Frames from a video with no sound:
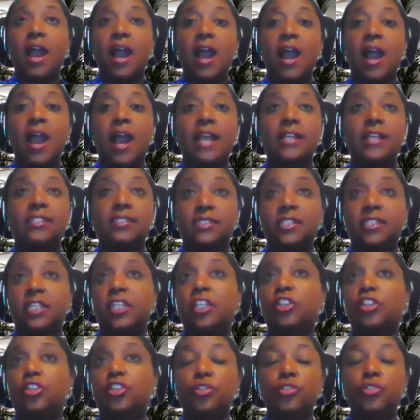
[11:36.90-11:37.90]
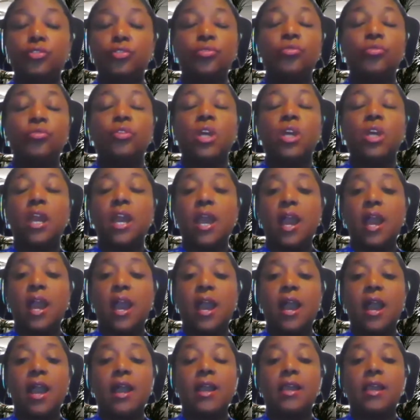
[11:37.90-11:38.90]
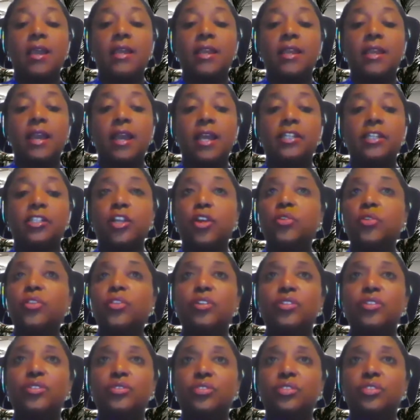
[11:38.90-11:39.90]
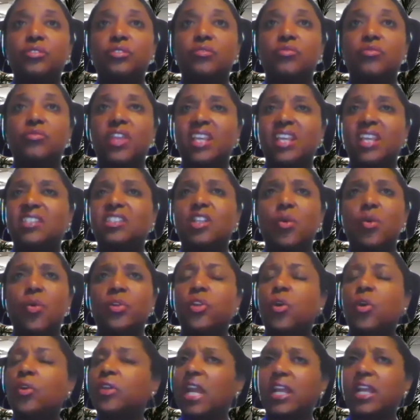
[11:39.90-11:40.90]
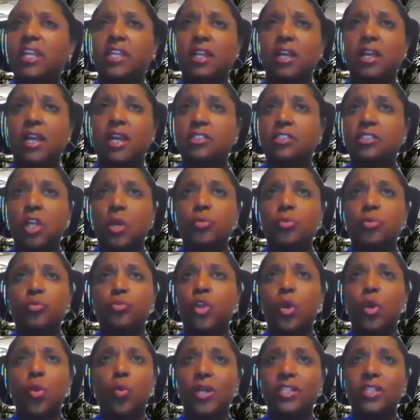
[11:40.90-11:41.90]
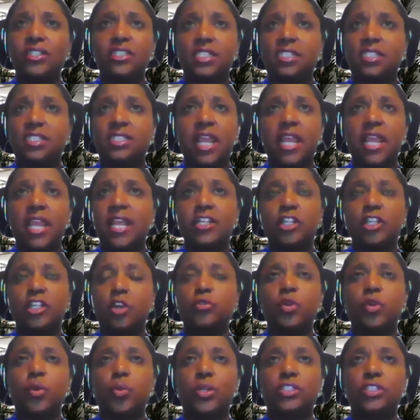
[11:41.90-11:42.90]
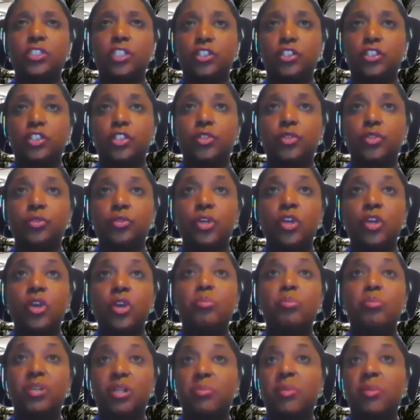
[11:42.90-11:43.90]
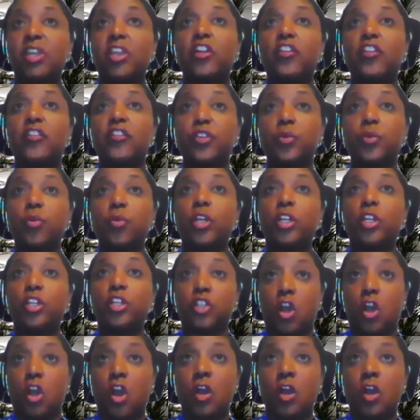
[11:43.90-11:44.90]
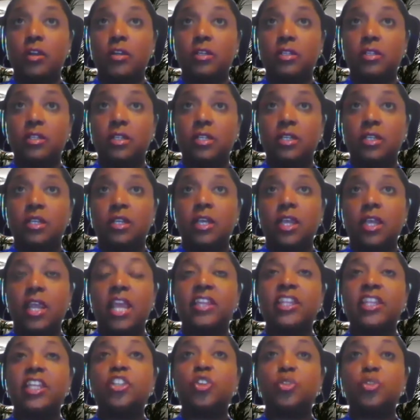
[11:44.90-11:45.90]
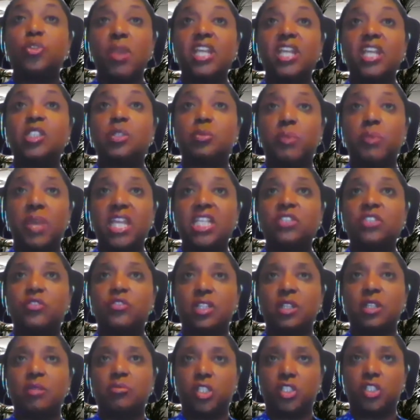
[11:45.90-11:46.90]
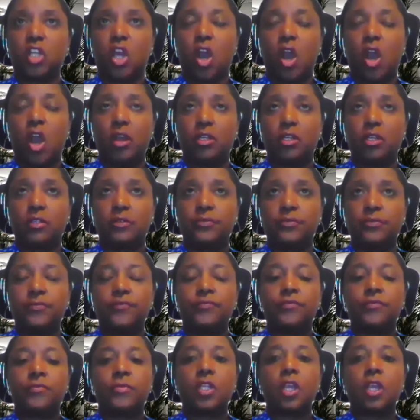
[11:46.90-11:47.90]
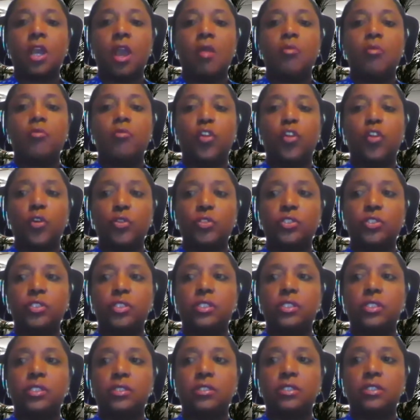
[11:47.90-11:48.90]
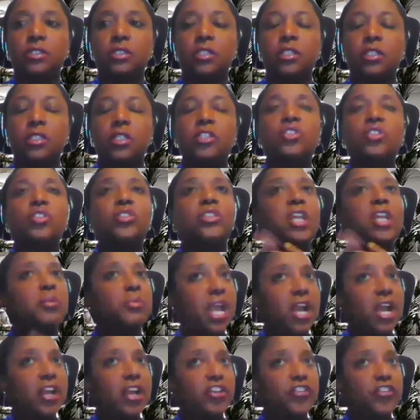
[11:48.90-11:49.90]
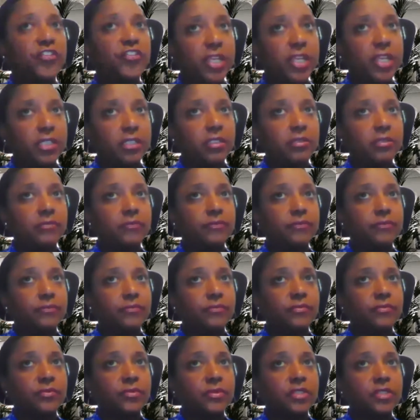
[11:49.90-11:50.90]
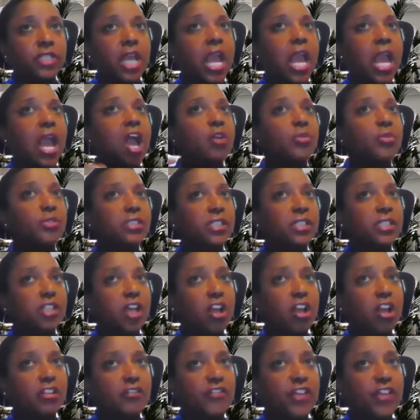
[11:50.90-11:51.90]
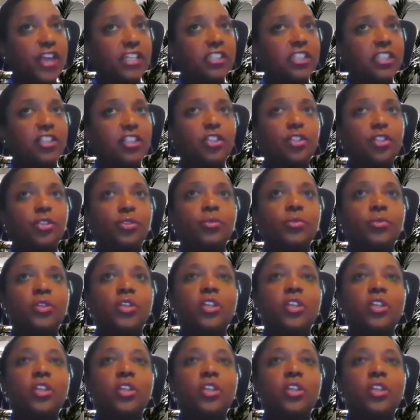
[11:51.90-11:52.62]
I see you. I know there's things going on. I don't know what to say. I don't know what to do, but I'm here if you want to talk. And then you make space for them to talk, versus to tell me how you're feeling. How is this all affecting you?